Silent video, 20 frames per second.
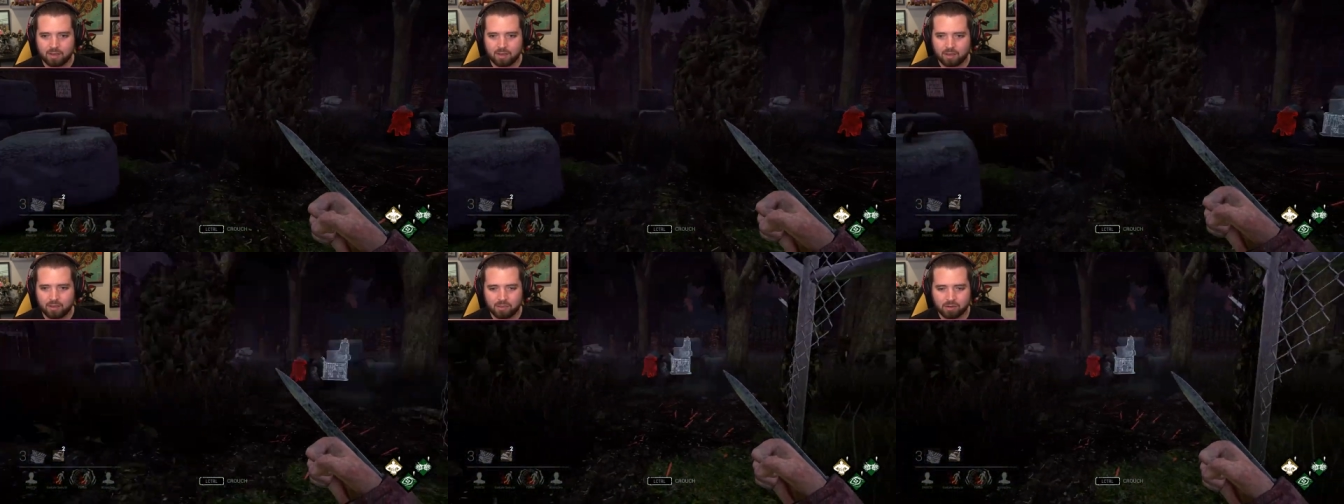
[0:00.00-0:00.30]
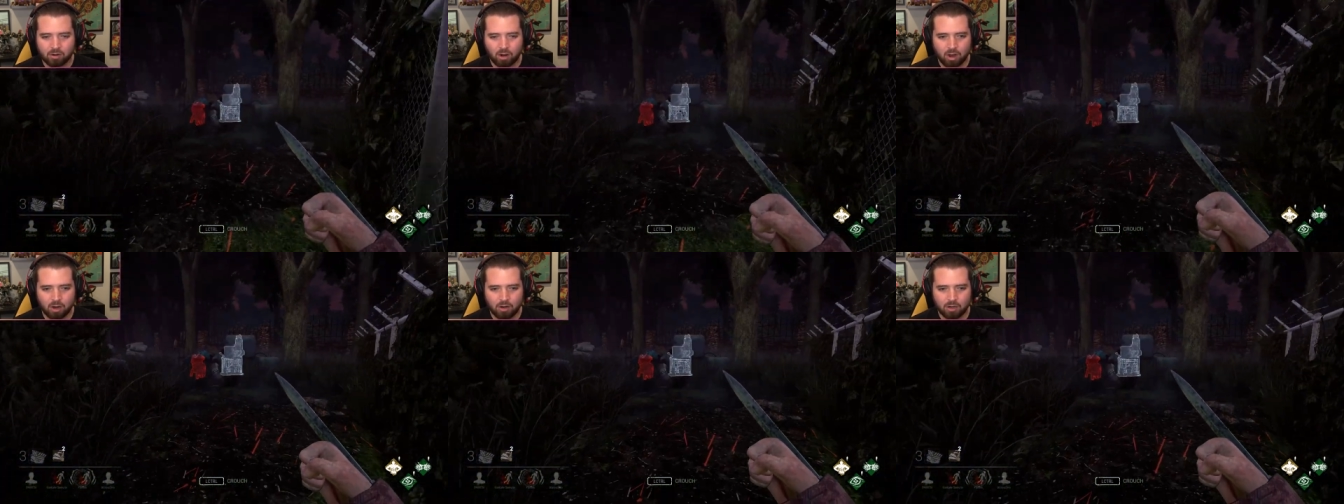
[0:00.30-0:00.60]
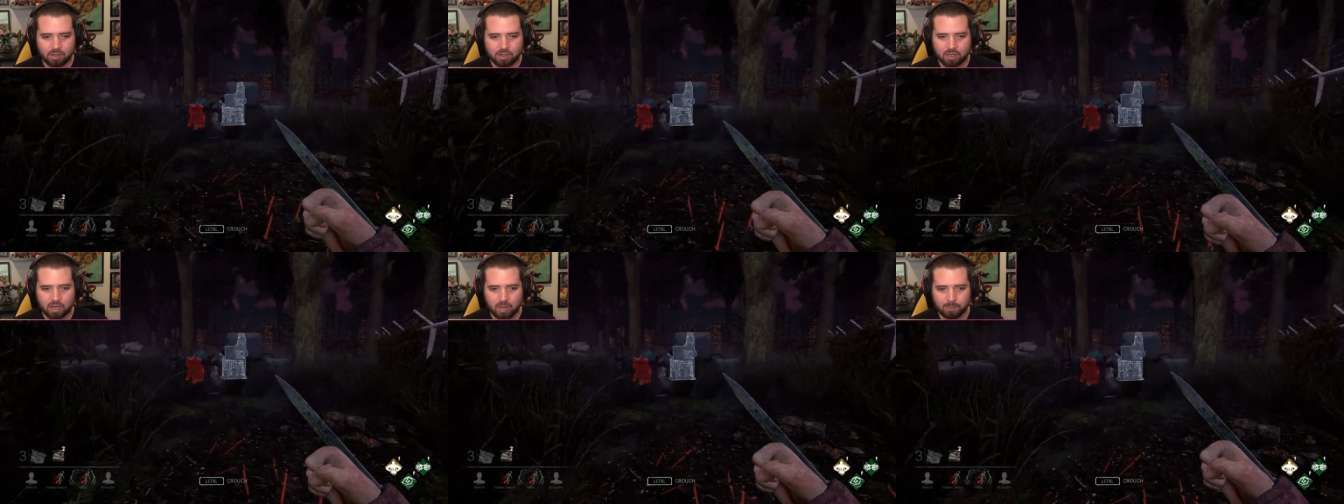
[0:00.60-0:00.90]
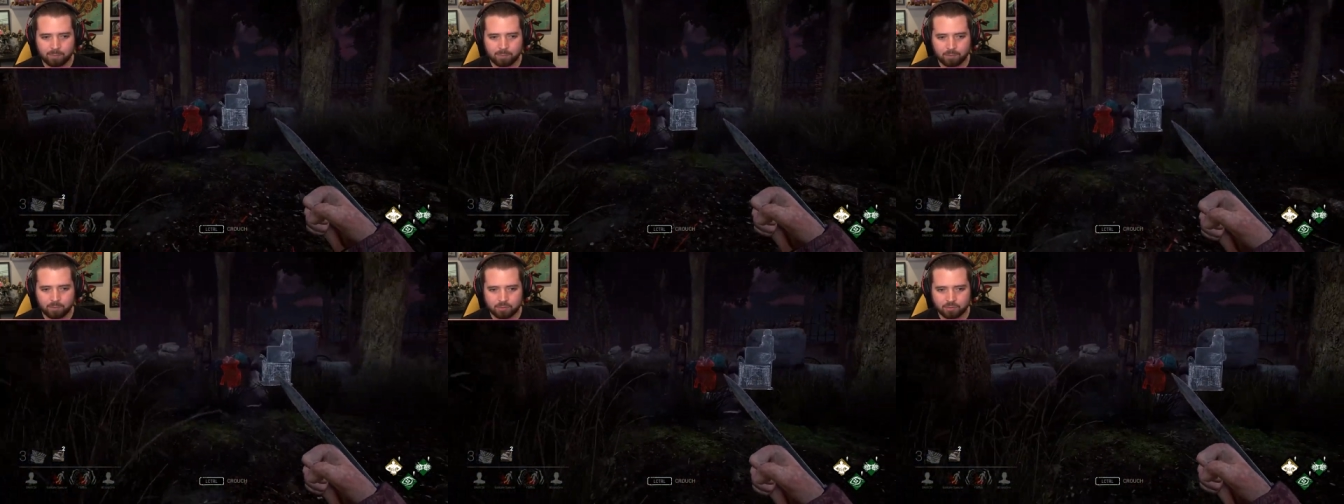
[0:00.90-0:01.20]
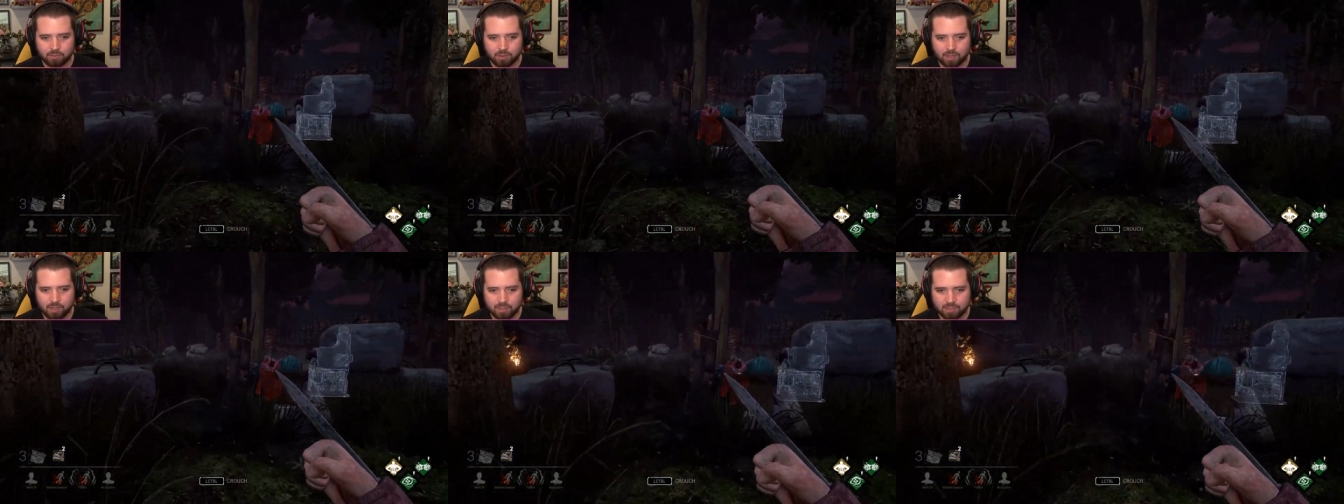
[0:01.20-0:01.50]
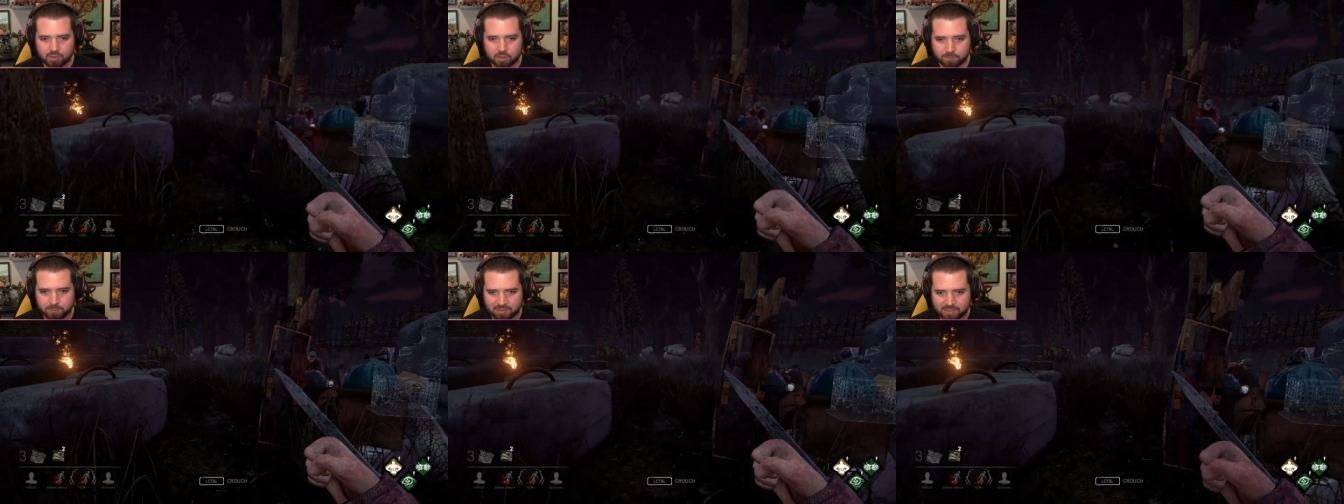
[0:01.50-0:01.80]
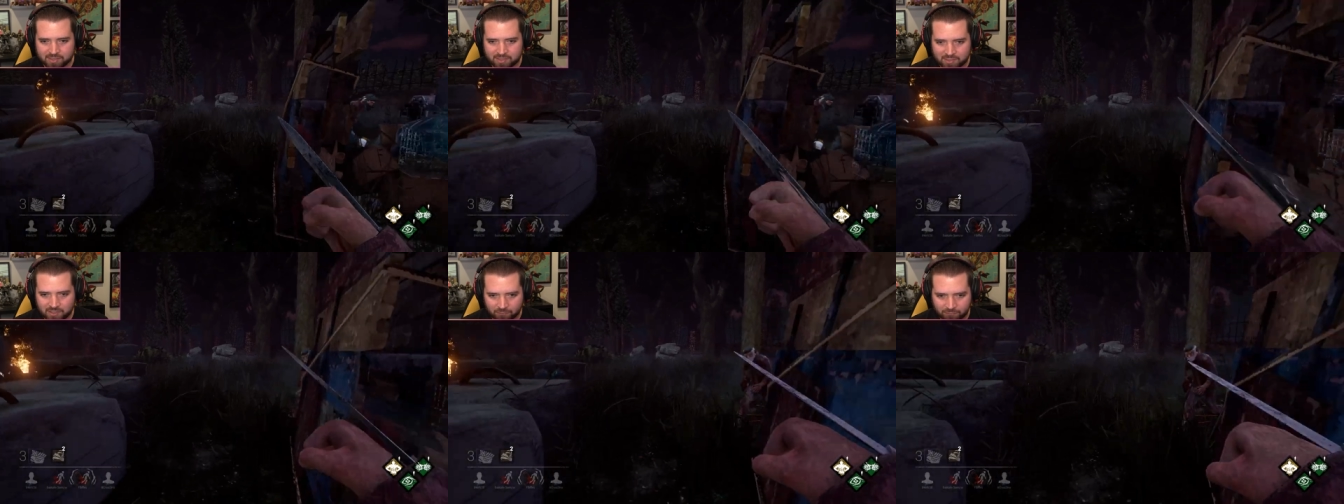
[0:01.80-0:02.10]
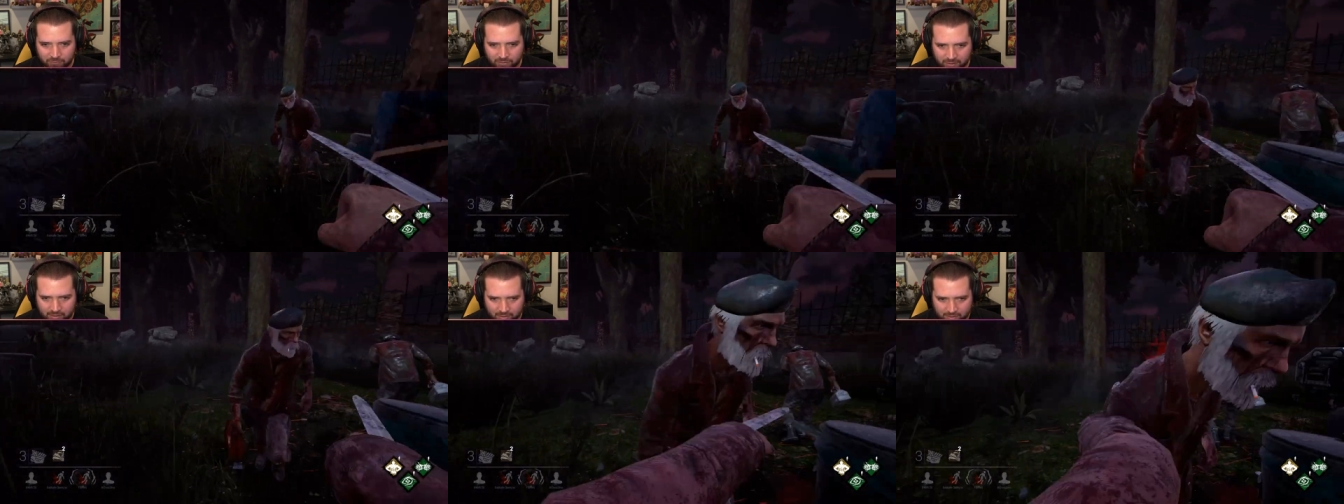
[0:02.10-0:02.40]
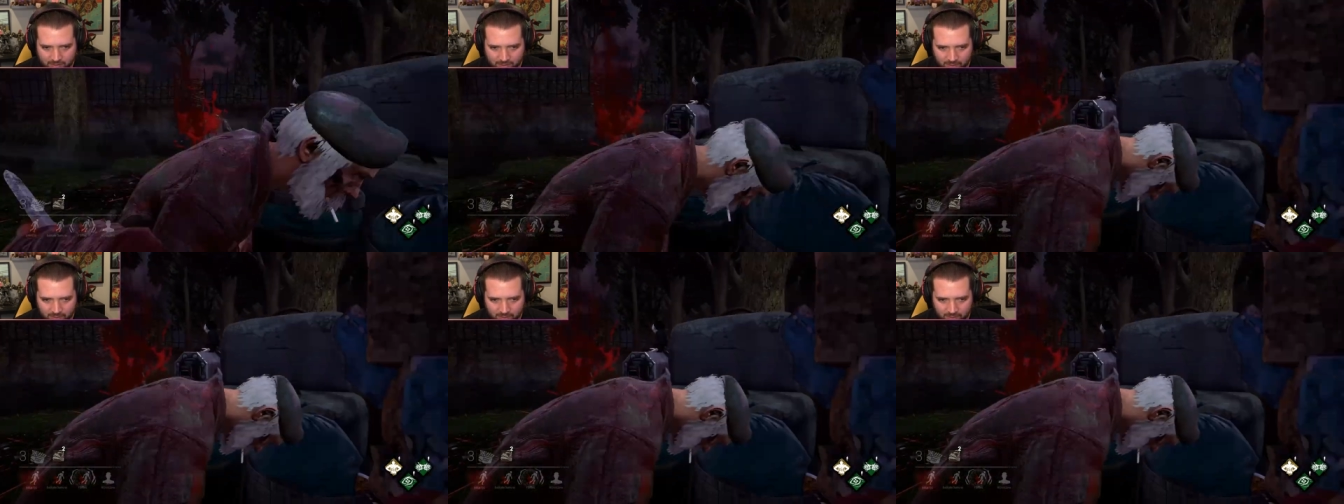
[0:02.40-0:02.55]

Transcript: There are a couple, uh, specific...